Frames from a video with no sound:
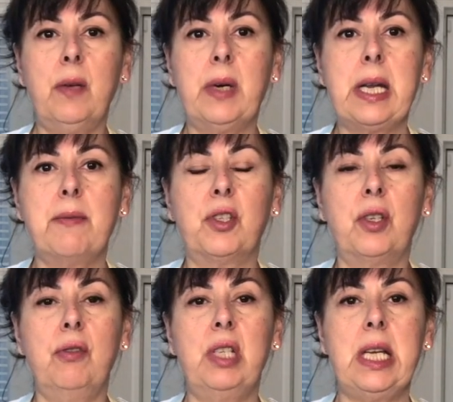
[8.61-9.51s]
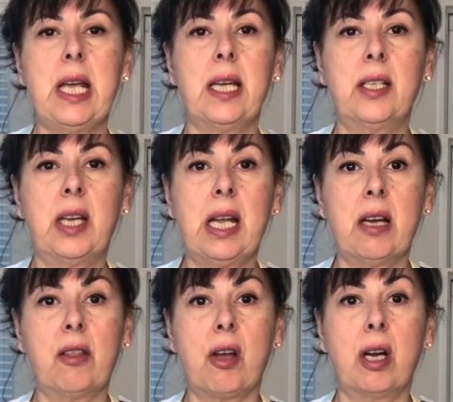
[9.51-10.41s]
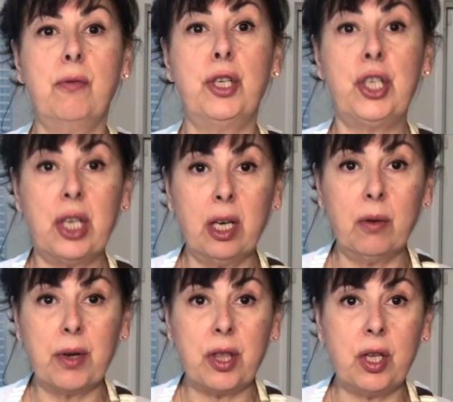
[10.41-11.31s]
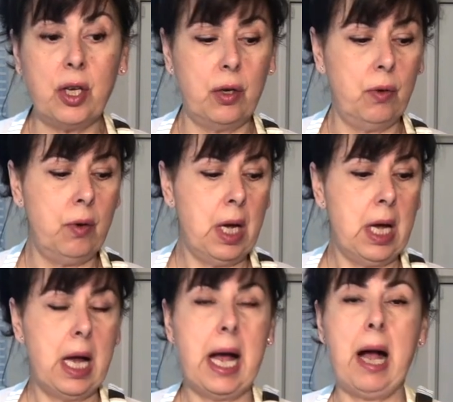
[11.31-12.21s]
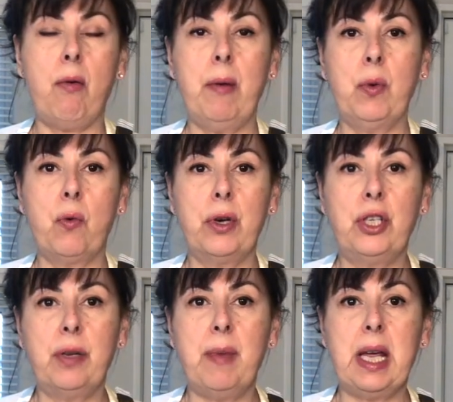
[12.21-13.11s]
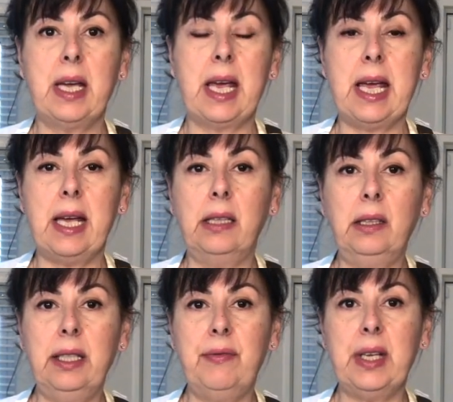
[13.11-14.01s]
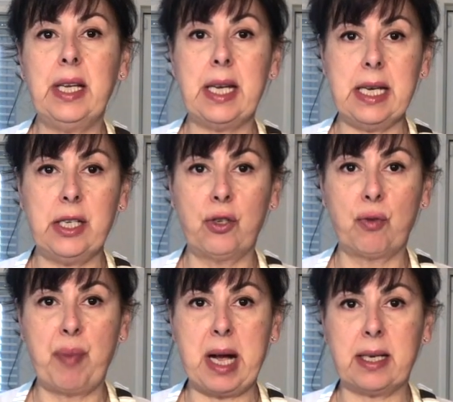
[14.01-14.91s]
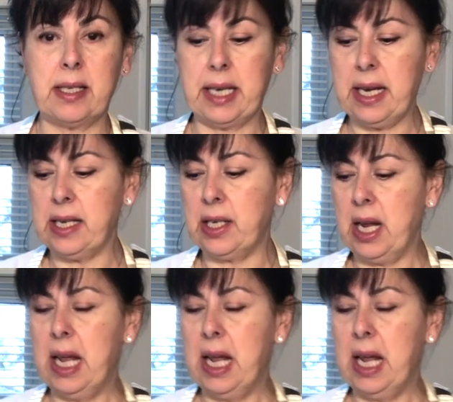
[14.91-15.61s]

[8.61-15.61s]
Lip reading: my name is Susie, and today I thought I would share with you how I'm going to make a living Easter basket.